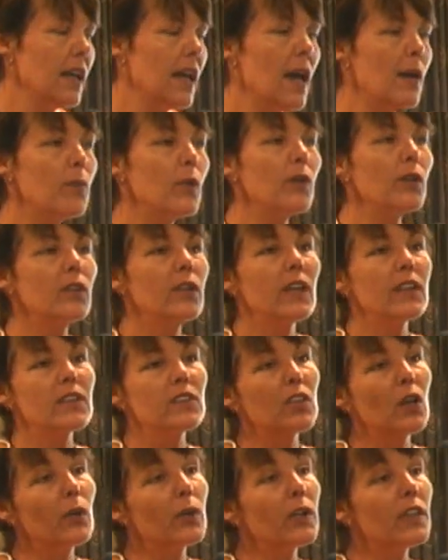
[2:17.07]
And whether
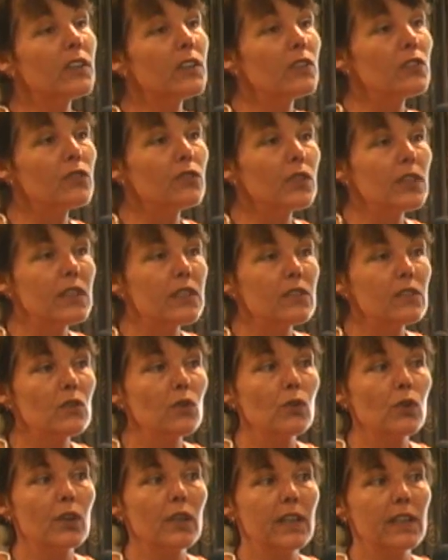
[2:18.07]
that's going in the streets
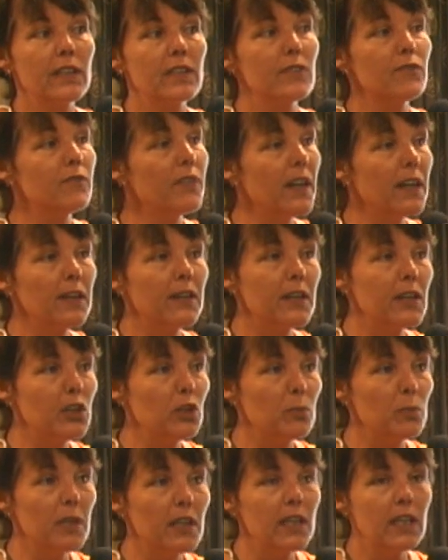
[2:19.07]
or it's firing
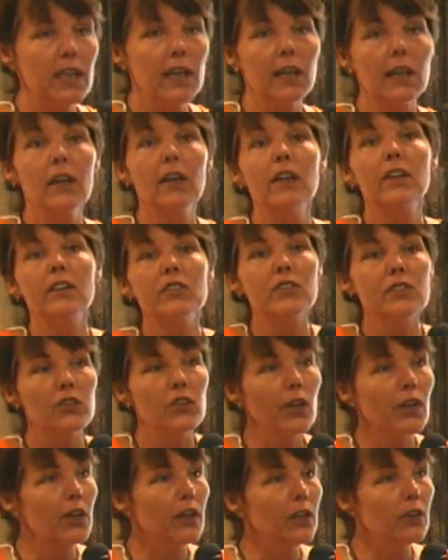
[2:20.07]
your media,
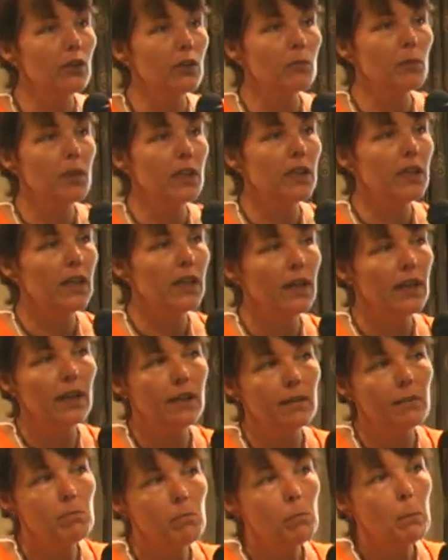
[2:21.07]
starting new
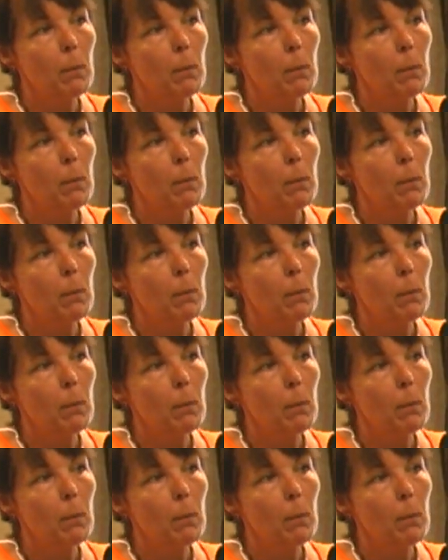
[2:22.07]
media,